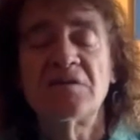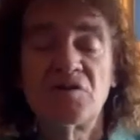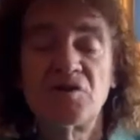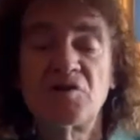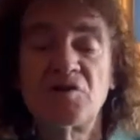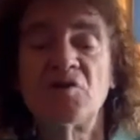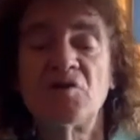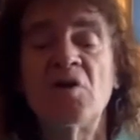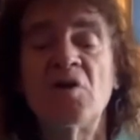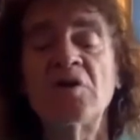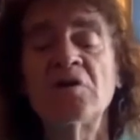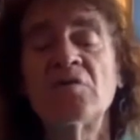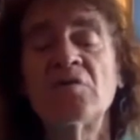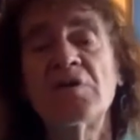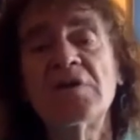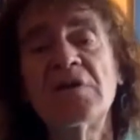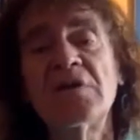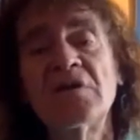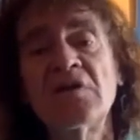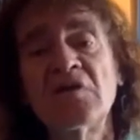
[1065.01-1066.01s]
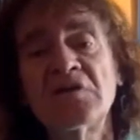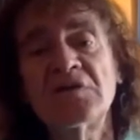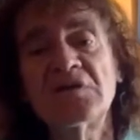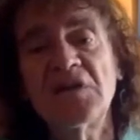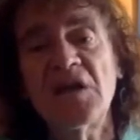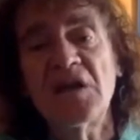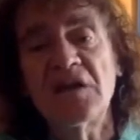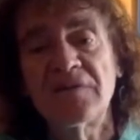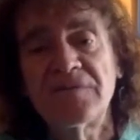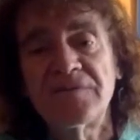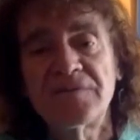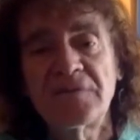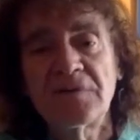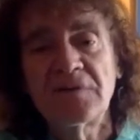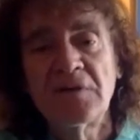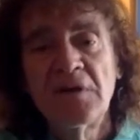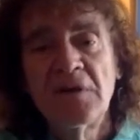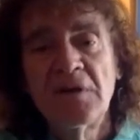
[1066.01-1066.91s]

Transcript: strong within ourselves.